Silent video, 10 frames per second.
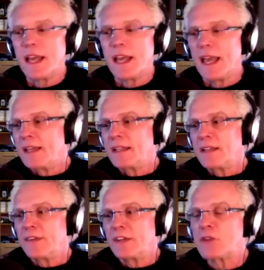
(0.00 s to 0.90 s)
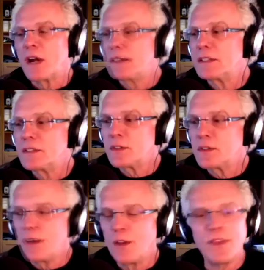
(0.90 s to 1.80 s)
And if I tried to the
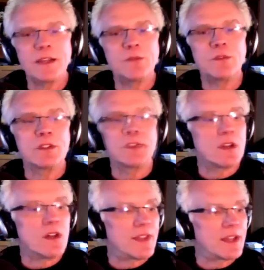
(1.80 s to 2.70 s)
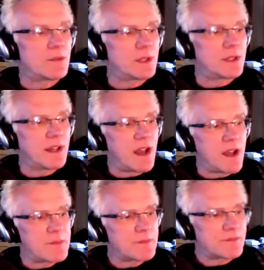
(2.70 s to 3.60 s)
whole thing, I learned the whole thing at one
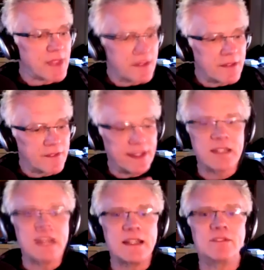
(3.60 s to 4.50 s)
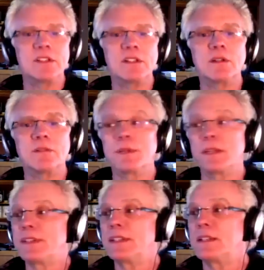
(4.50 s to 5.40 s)
time. Forget it, never do it. But
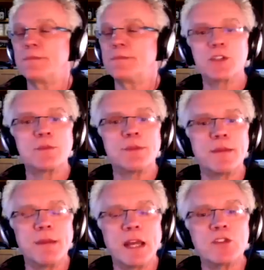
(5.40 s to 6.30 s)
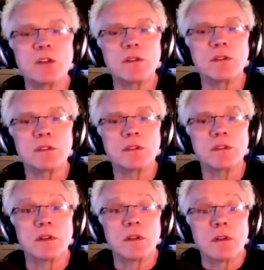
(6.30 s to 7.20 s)
if I did it measure by measure,
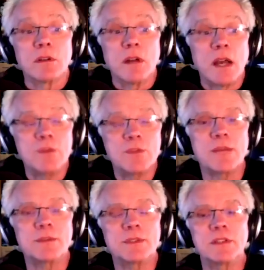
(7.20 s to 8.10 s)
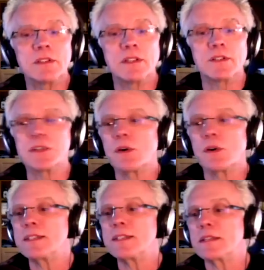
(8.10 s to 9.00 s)
I was able to learn it. So I
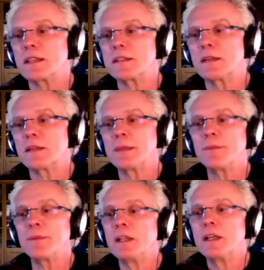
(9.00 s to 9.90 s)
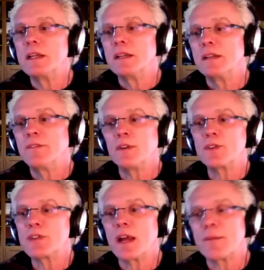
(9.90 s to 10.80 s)
tell people in
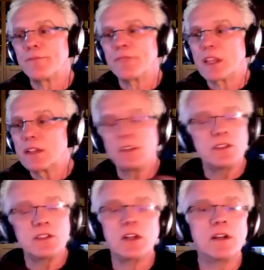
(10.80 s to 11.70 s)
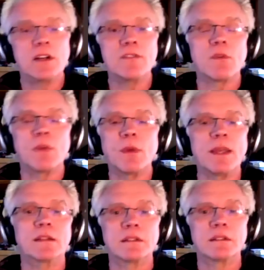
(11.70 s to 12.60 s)
Photoshop, learn curves for a
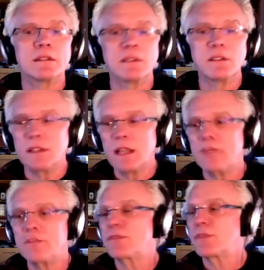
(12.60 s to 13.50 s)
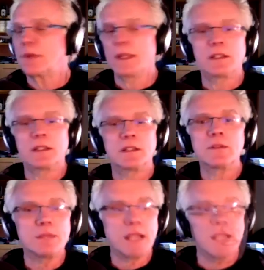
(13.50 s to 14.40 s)
week, learn levels for a week, learn
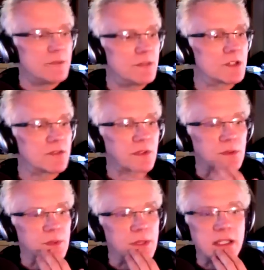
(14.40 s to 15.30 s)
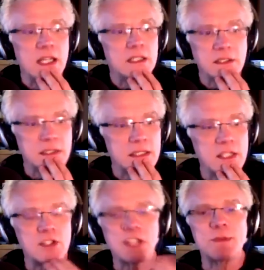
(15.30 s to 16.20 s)
blending modes for a week, learning
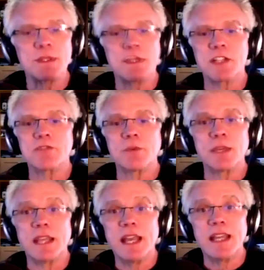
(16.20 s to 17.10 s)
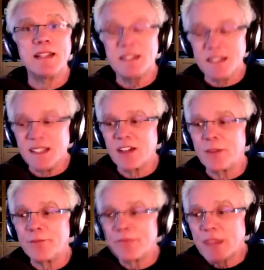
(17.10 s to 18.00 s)
adjustment layers for a week, and in a
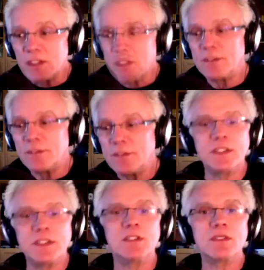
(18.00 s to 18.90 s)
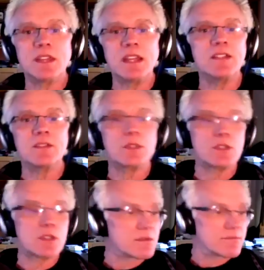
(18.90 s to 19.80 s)
year you'll know 52 things, which
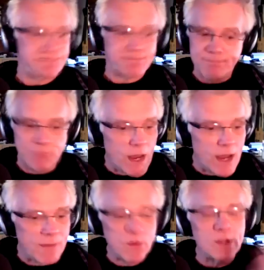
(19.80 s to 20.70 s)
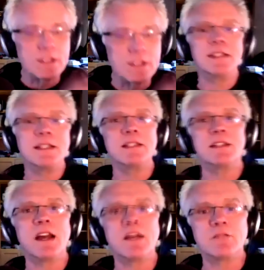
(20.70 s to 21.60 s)
is way more than you need to
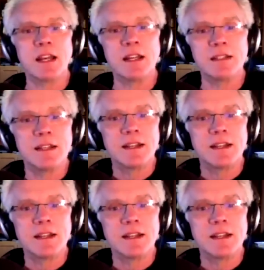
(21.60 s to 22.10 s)
know, right?